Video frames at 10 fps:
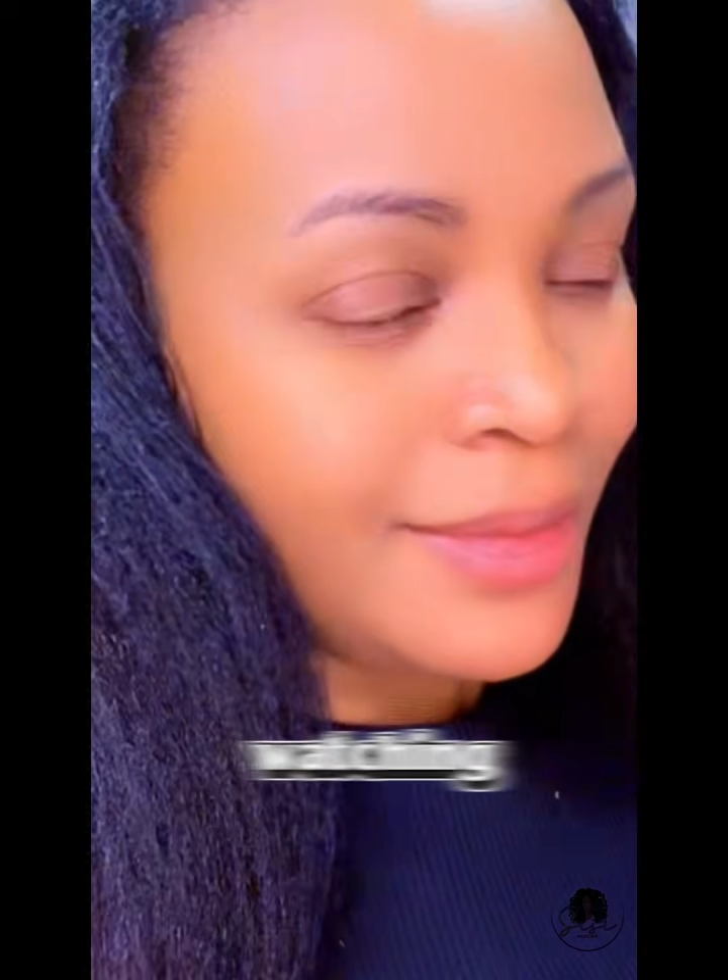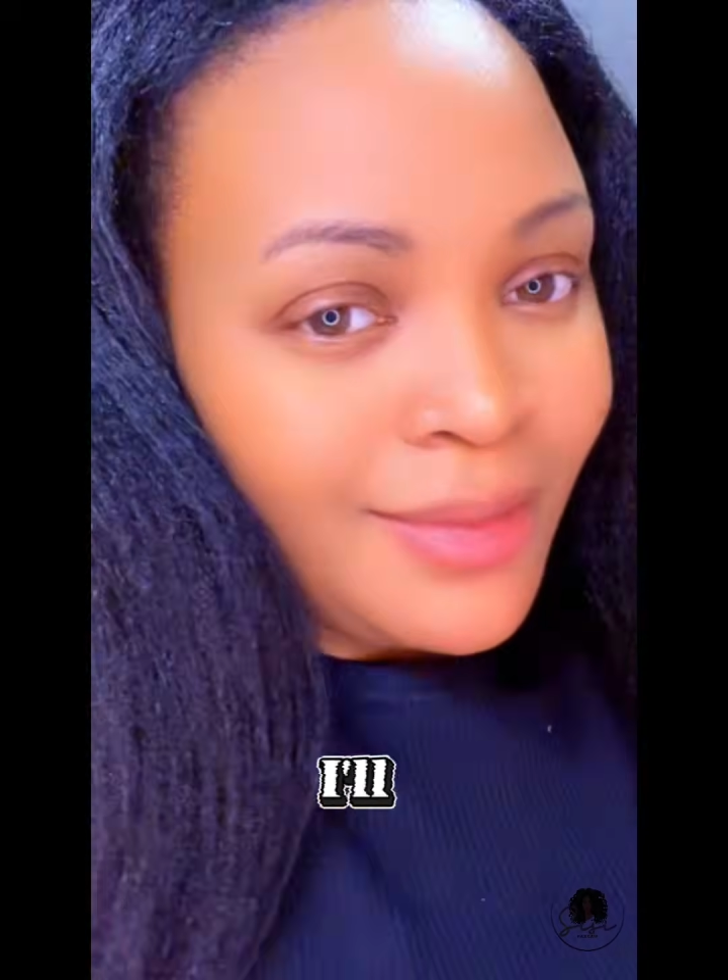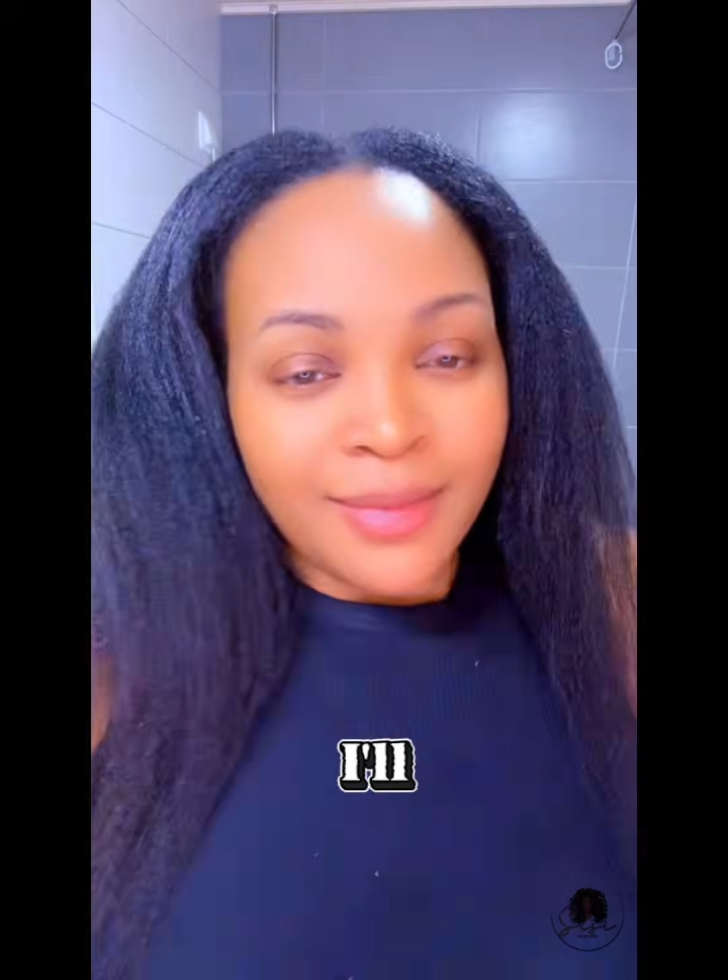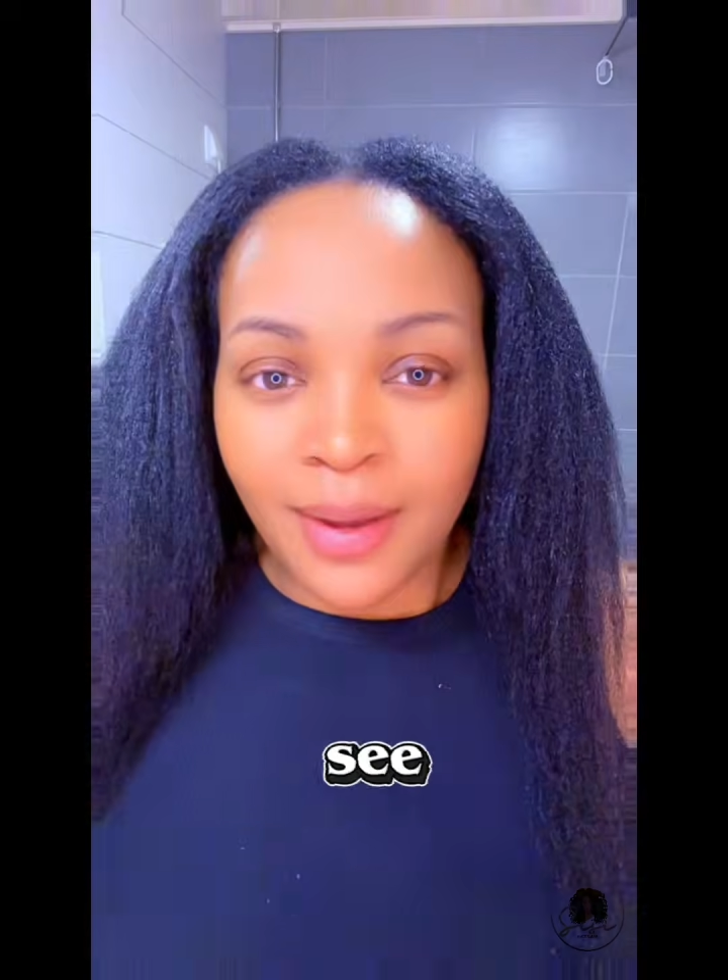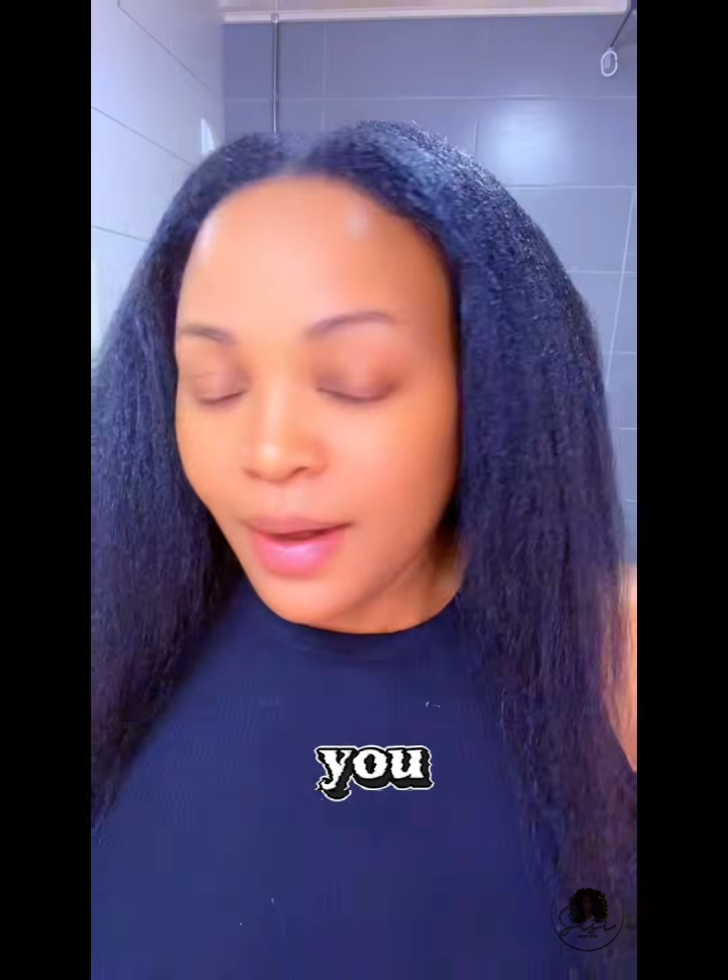
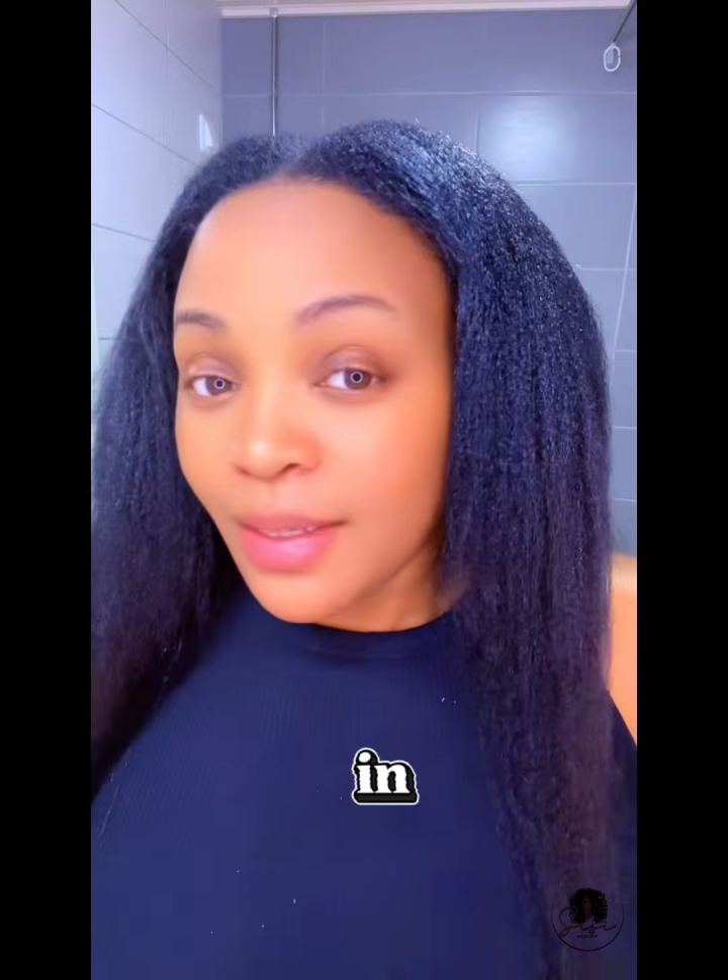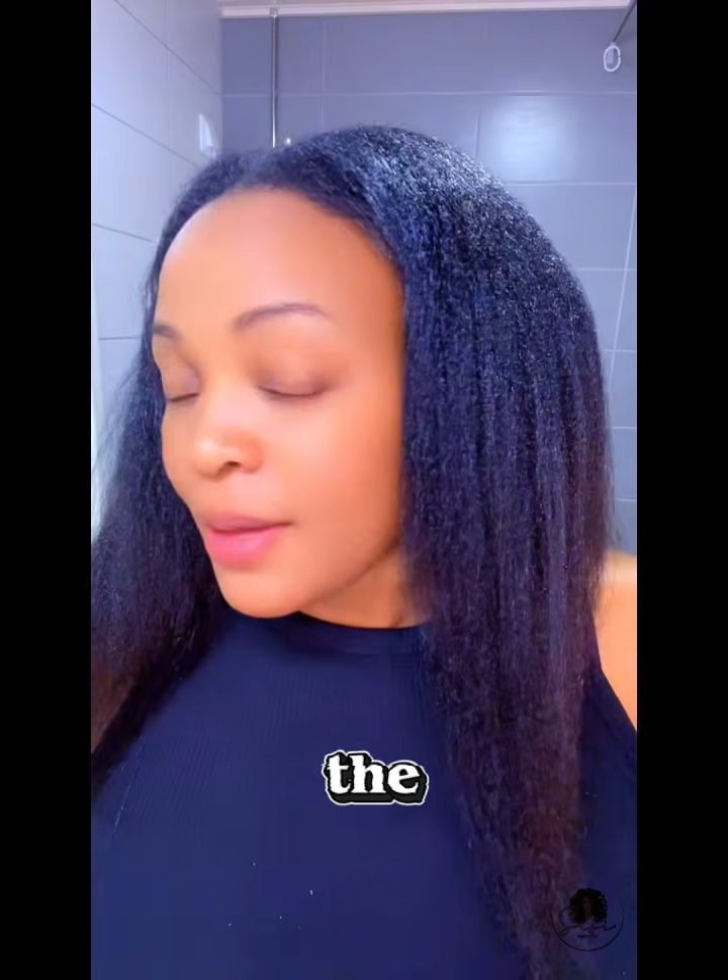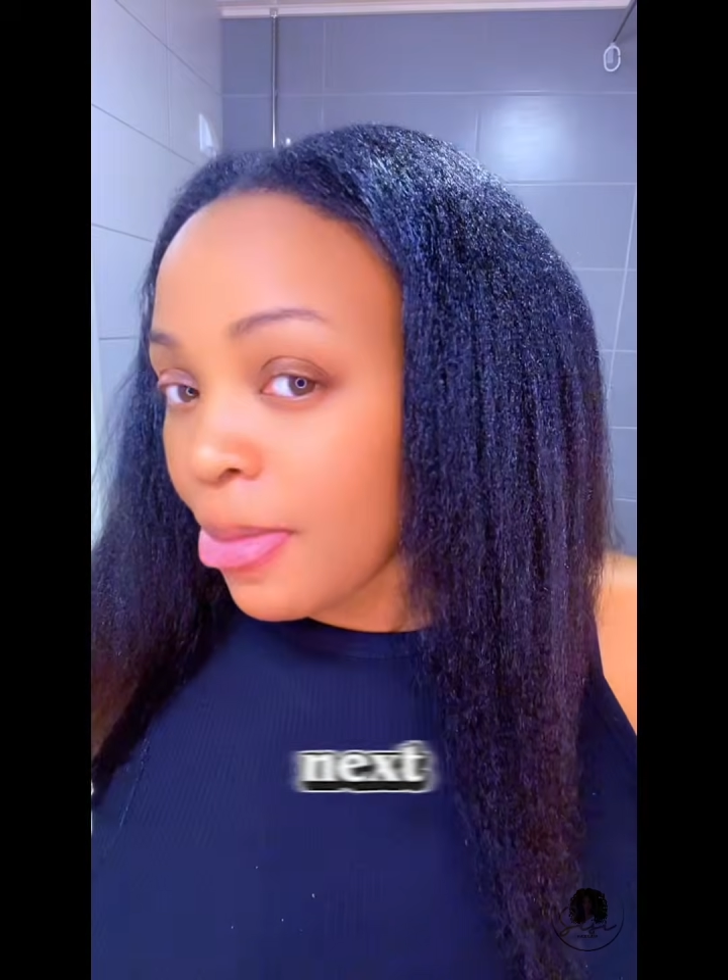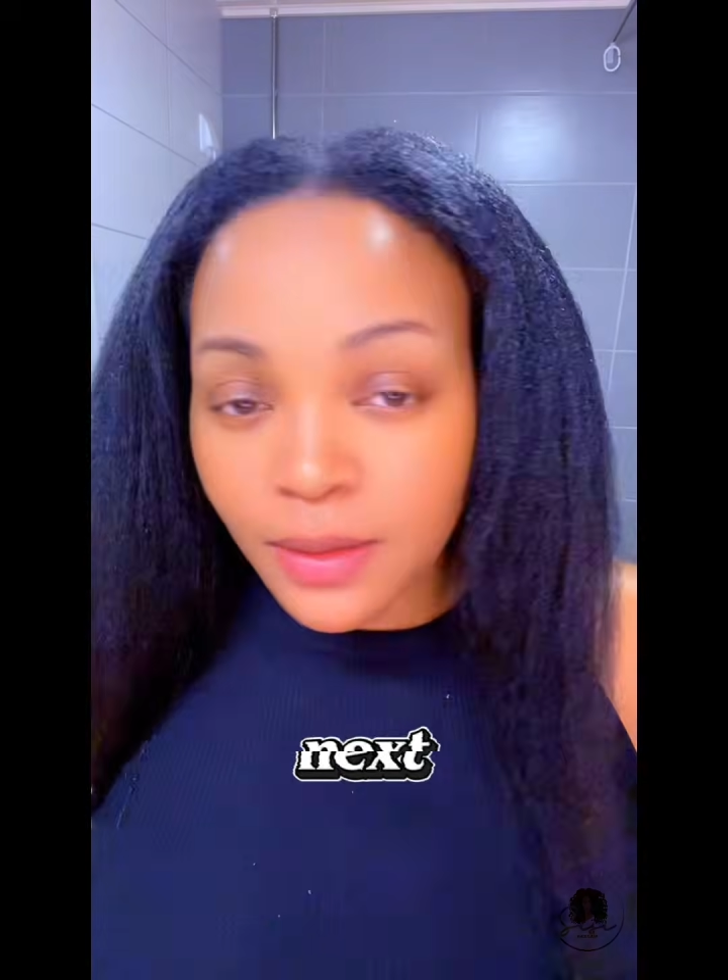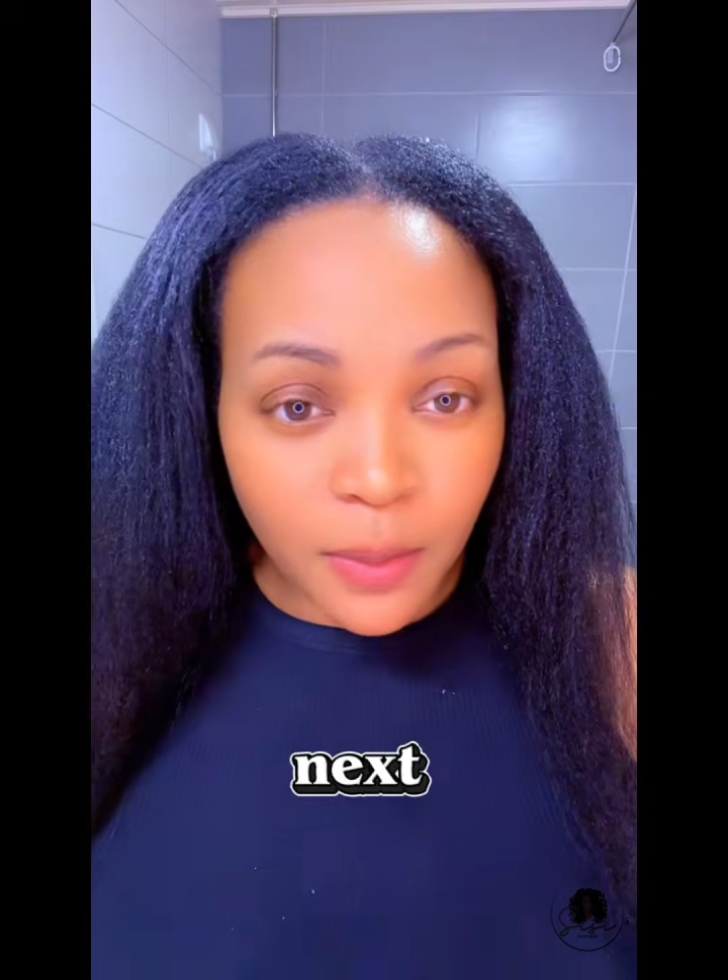I'll see you in the
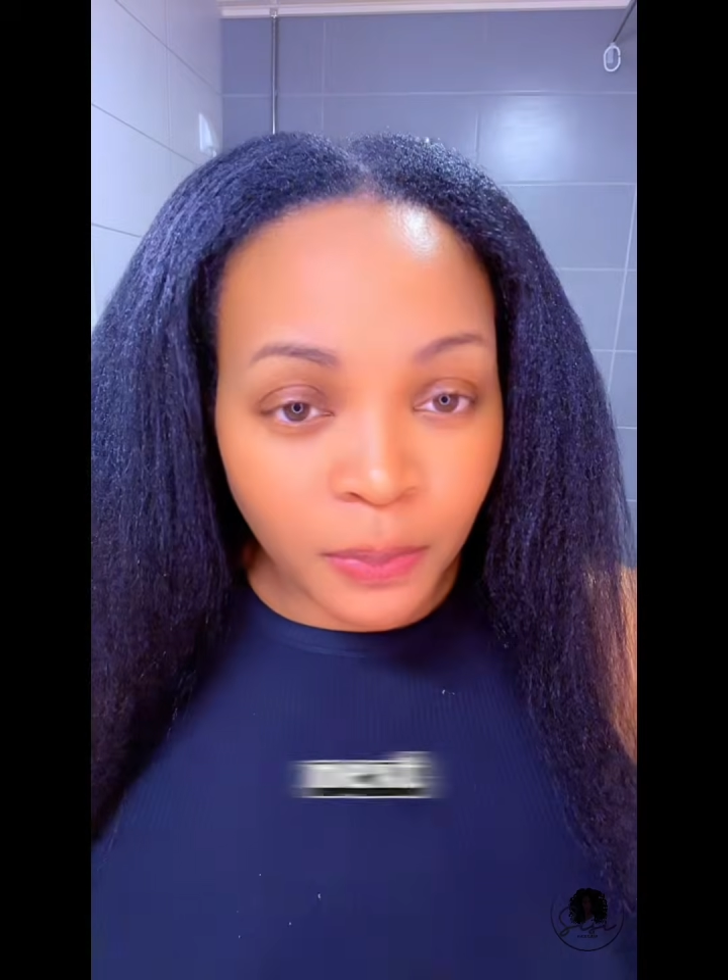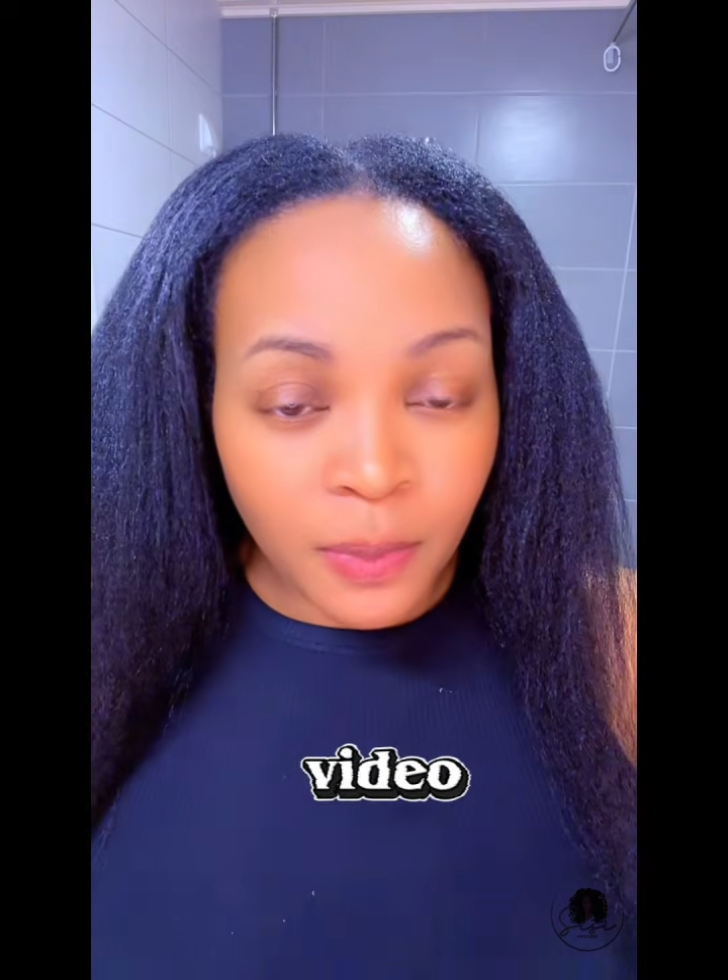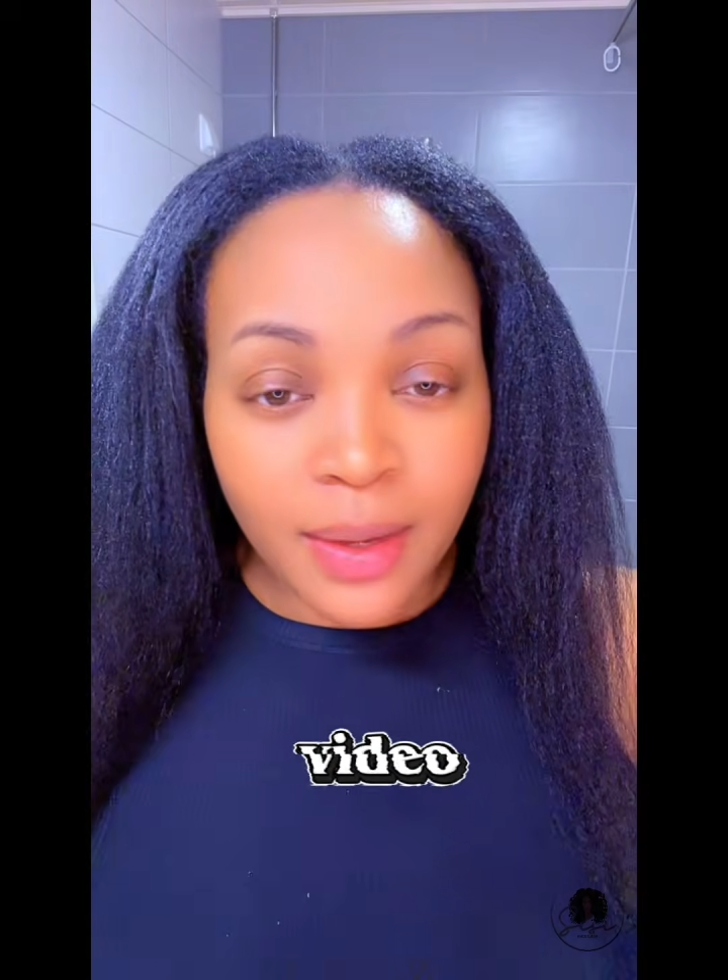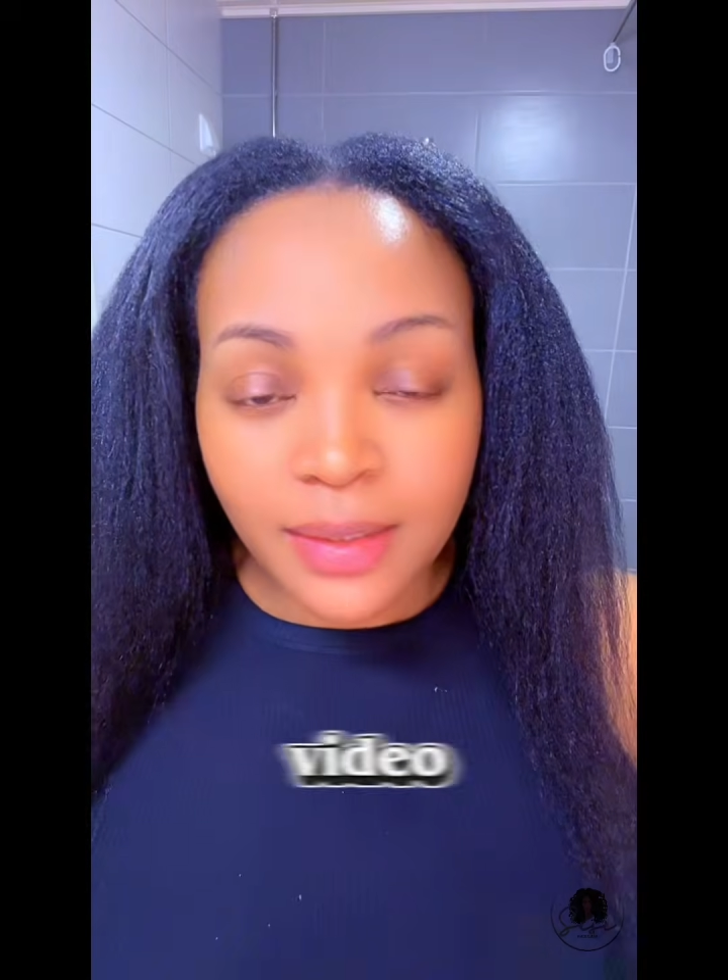next video.